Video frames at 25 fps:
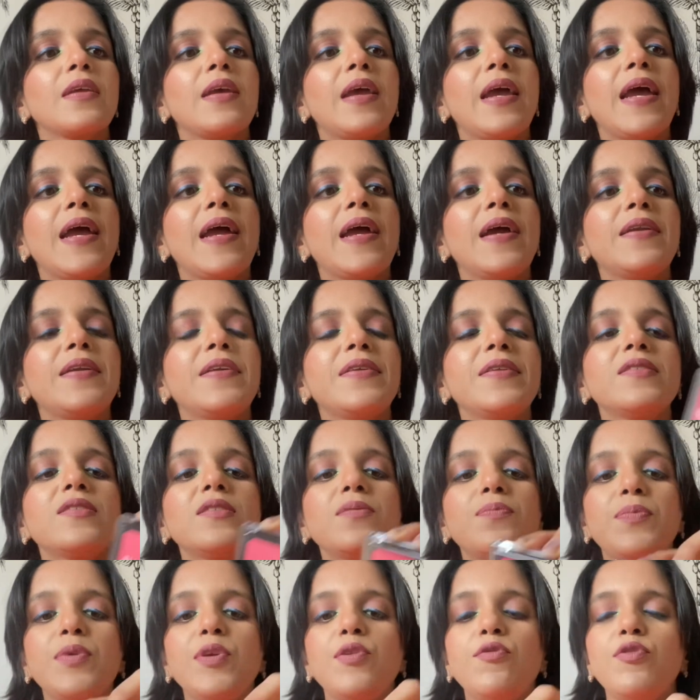And it is a
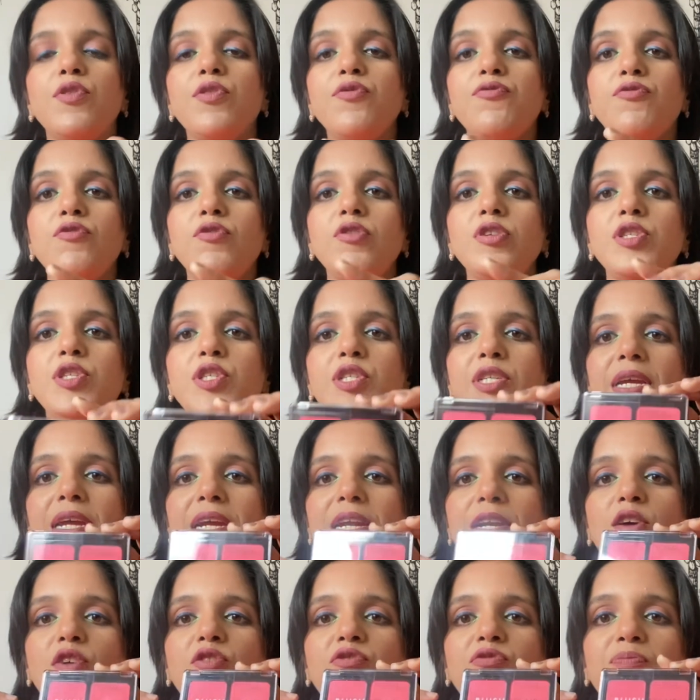beautiful
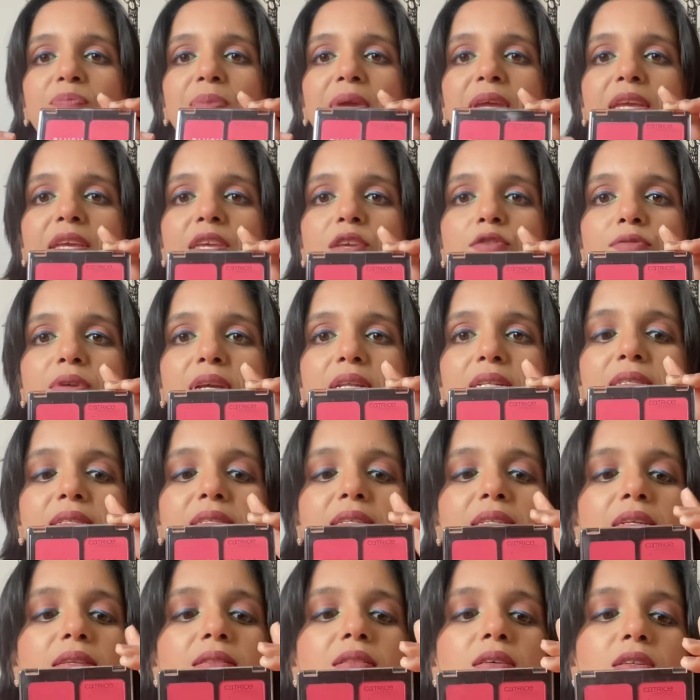shade of pink. You can
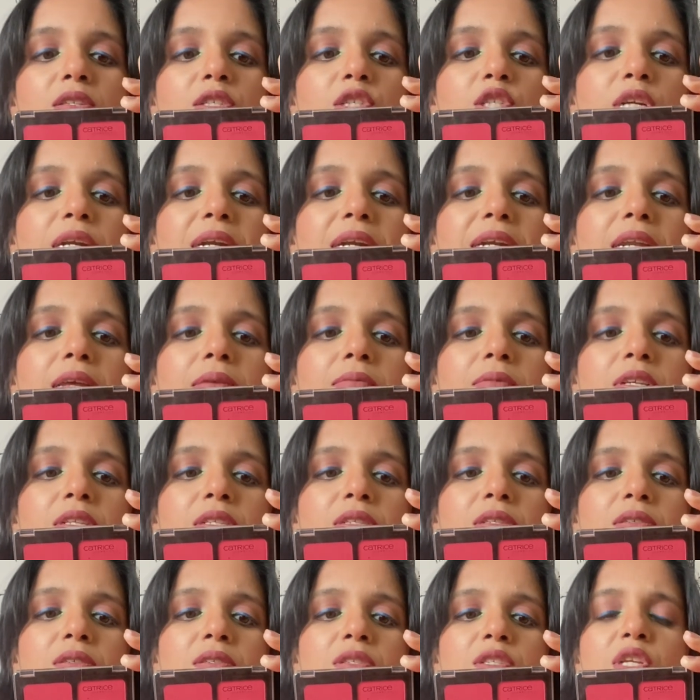see the shade name
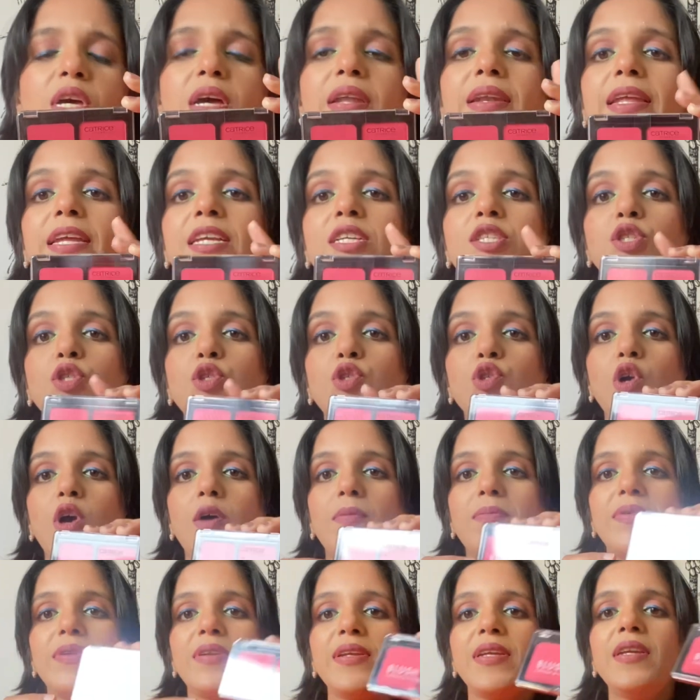is Stunning
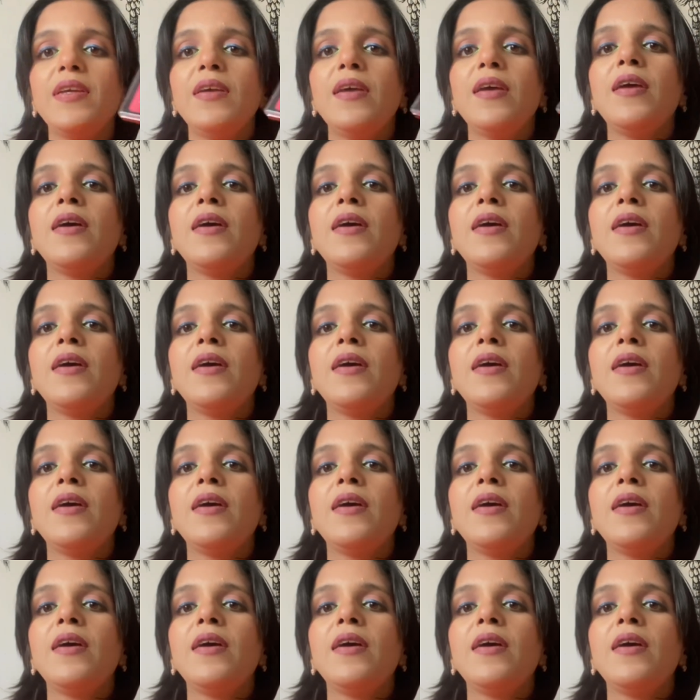Strawberry.